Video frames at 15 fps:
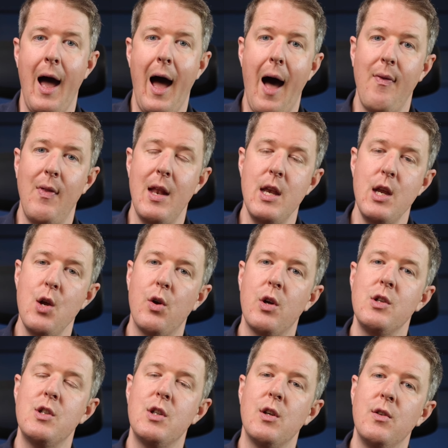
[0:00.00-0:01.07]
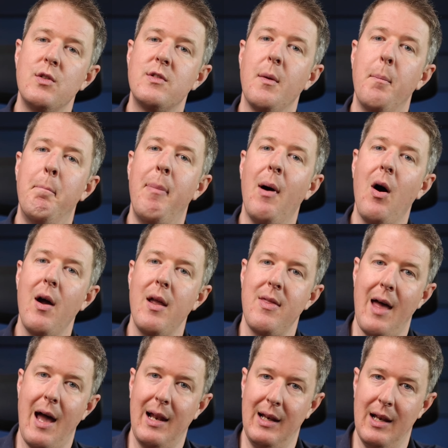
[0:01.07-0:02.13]
and then you can choose to buy
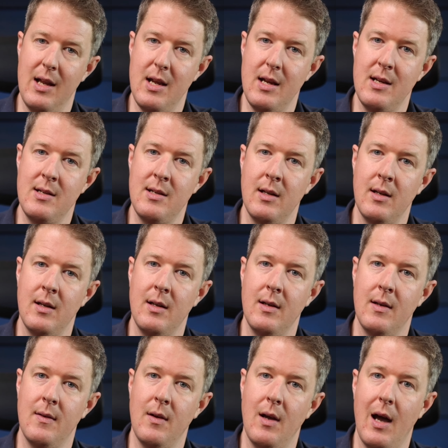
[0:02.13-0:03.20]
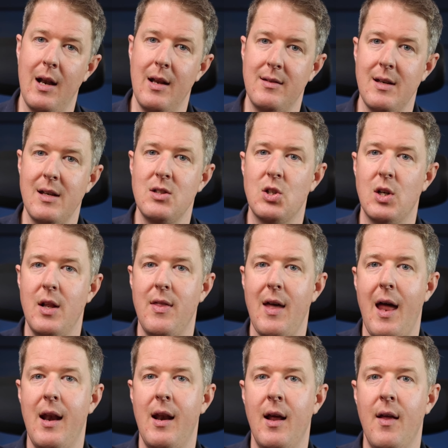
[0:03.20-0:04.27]
that lead, and essentially
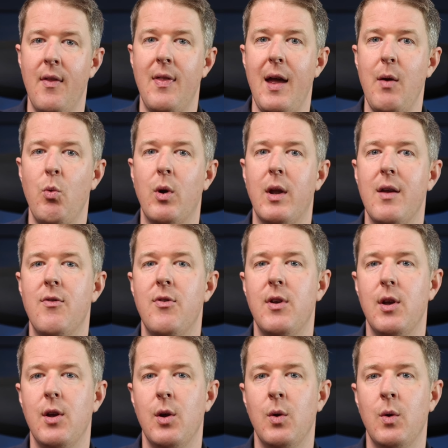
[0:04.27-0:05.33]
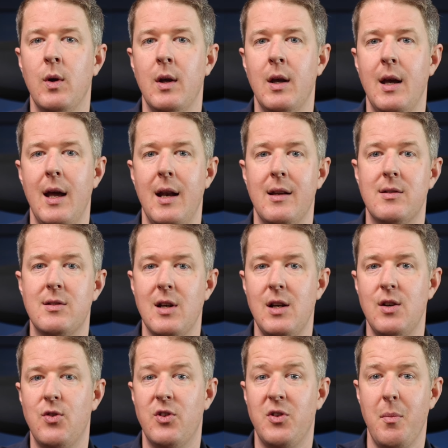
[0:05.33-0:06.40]
then they will give you, in
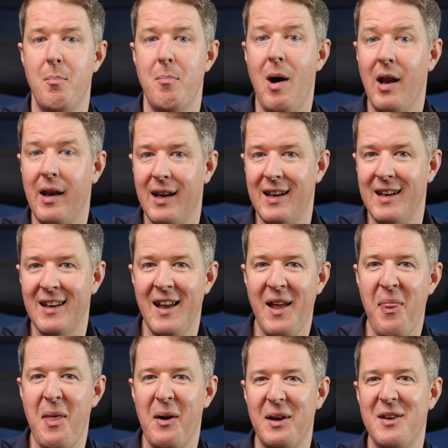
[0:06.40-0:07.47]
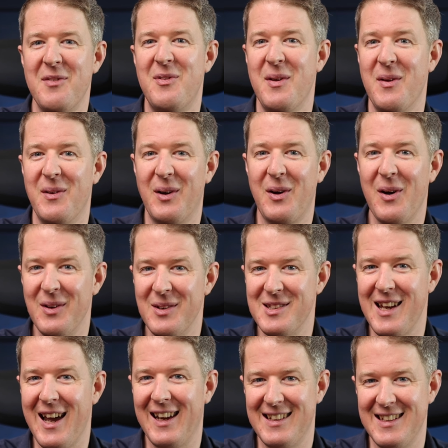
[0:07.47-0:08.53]
exchange for some money, they'll give you the
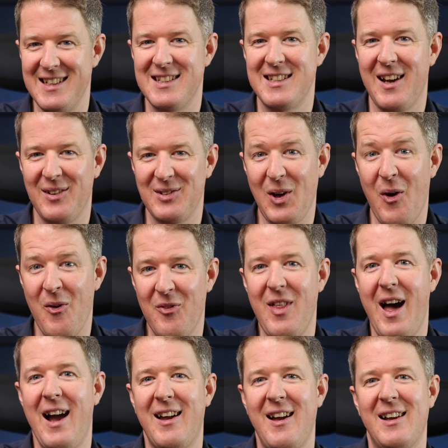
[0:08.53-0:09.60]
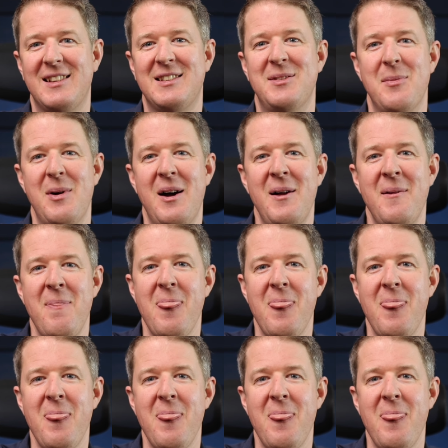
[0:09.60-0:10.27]
contact details of that customer,